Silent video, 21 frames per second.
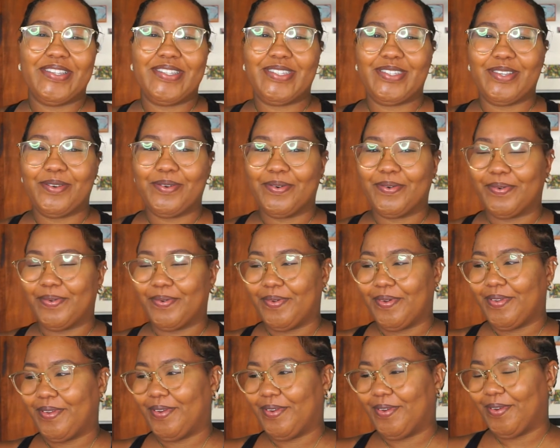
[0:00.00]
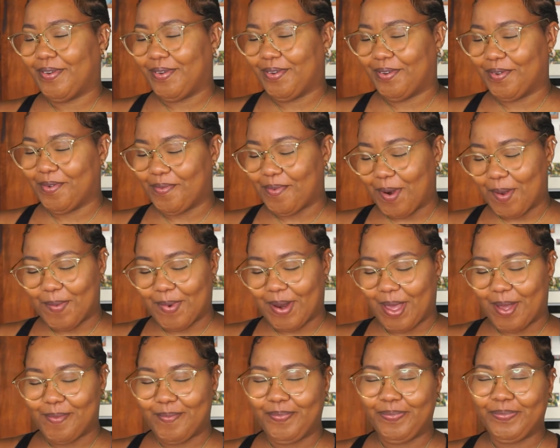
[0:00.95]
So no
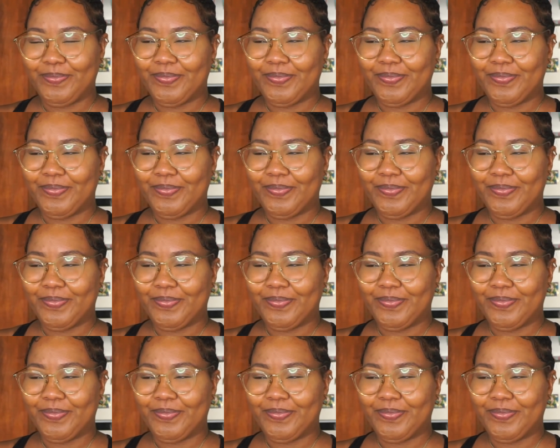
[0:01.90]
problem.